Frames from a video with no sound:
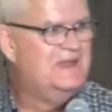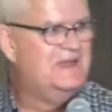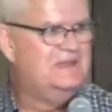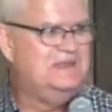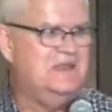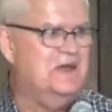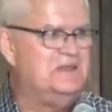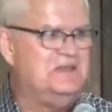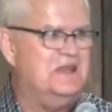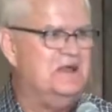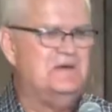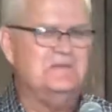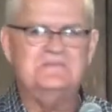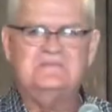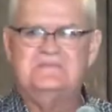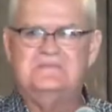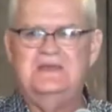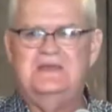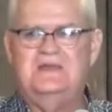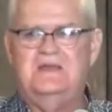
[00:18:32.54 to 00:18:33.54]
No, you don't.
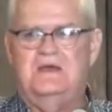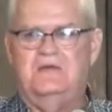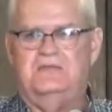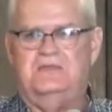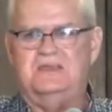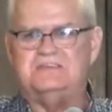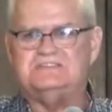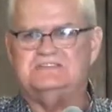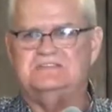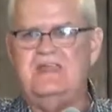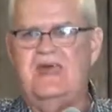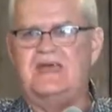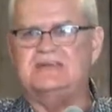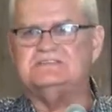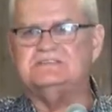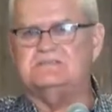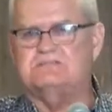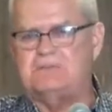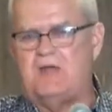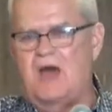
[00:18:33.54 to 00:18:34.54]
In the
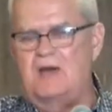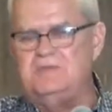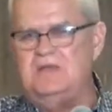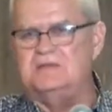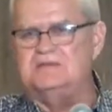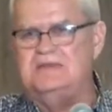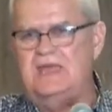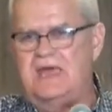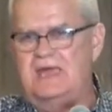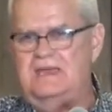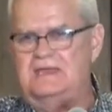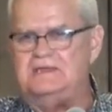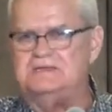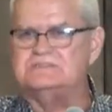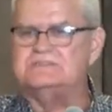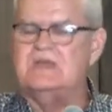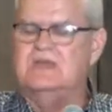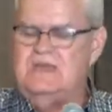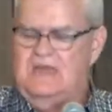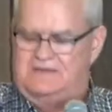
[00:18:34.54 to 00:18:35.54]
next coming
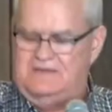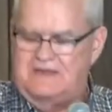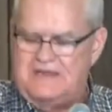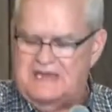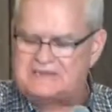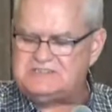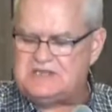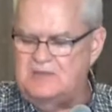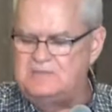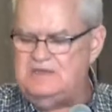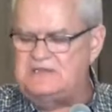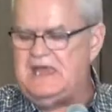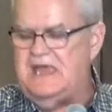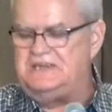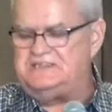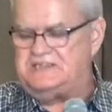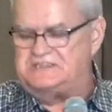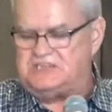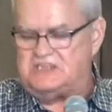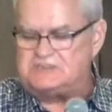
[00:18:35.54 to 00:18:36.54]
days,
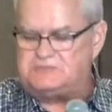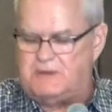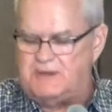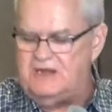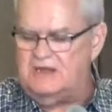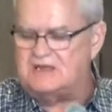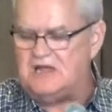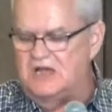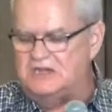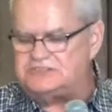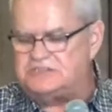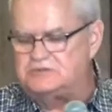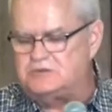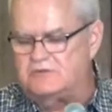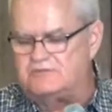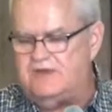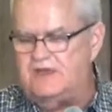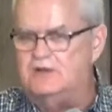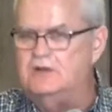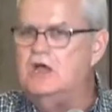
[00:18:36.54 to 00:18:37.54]
as this Pentecost is
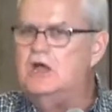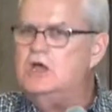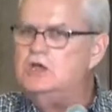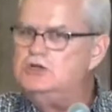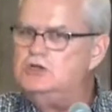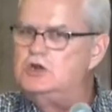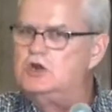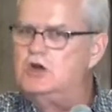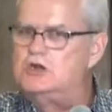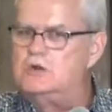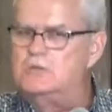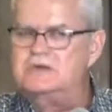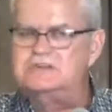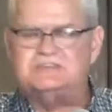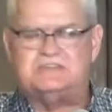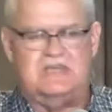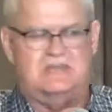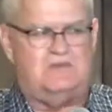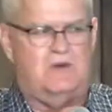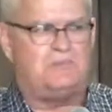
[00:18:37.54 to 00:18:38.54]
revealed, you're going to
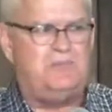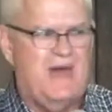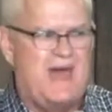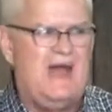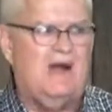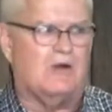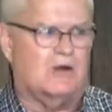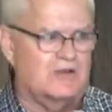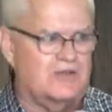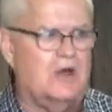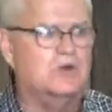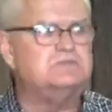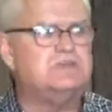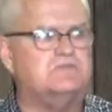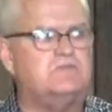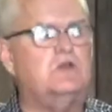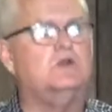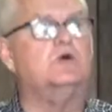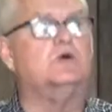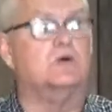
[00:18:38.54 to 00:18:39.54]
receive a power. Those
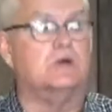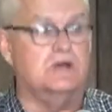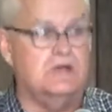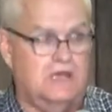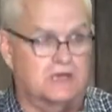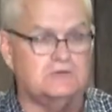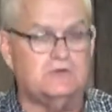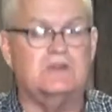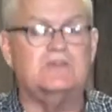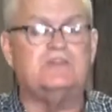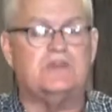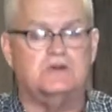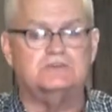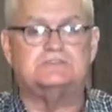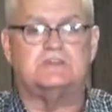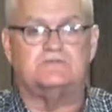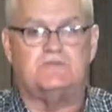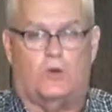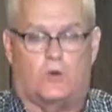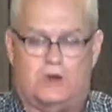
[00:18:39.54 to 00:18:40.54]
of you who are hungry and
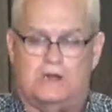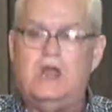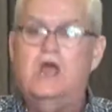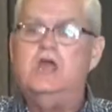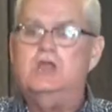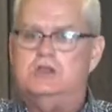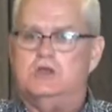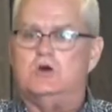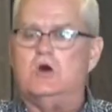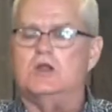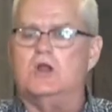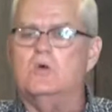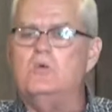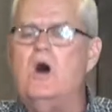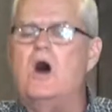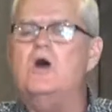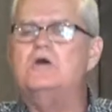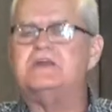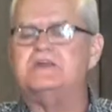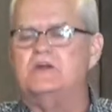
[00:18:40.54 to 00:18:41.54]
thirsty for it, you're going to
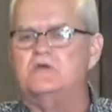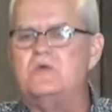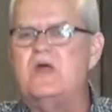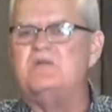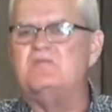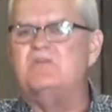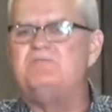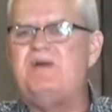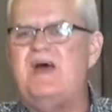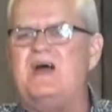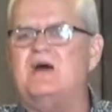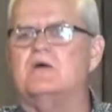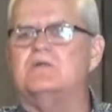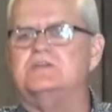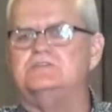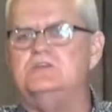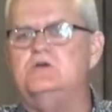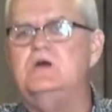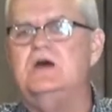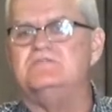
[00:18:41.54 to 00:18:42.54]
walk in a realm of power
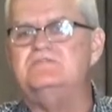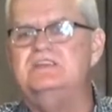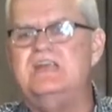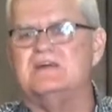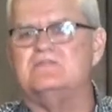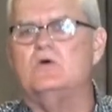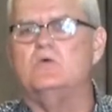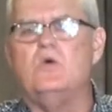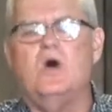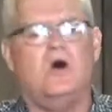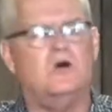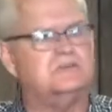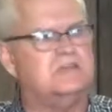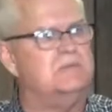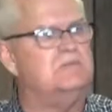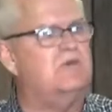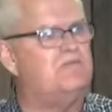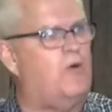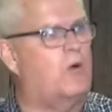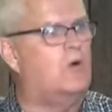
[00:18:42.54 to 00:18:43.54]
that you have never walked
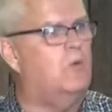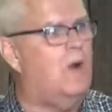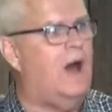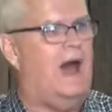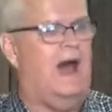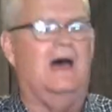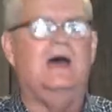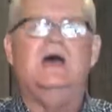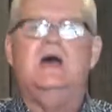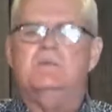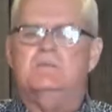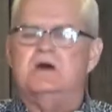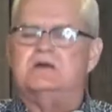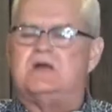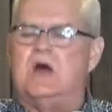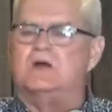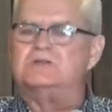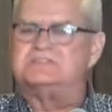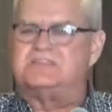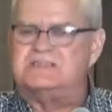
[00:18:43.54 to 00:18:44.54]
in before. Why?
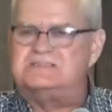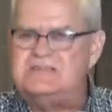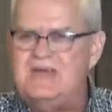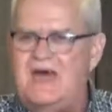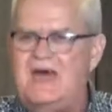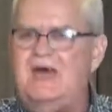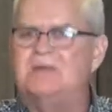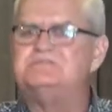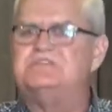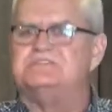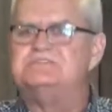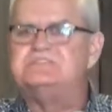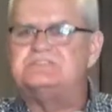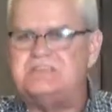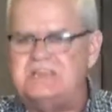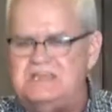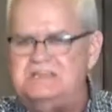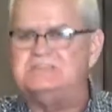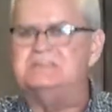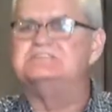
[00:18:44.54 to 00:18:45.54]
Because the times and
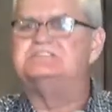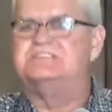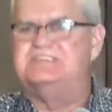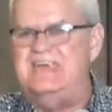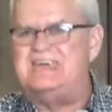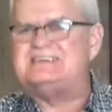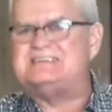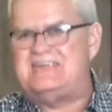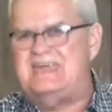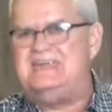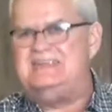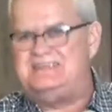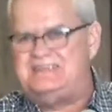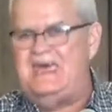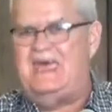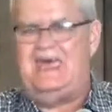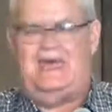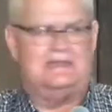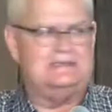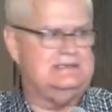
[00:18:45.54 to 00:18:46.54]
seasons dictate
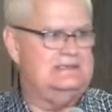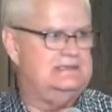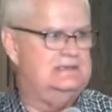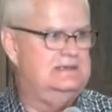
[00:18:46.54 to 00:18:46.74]
that.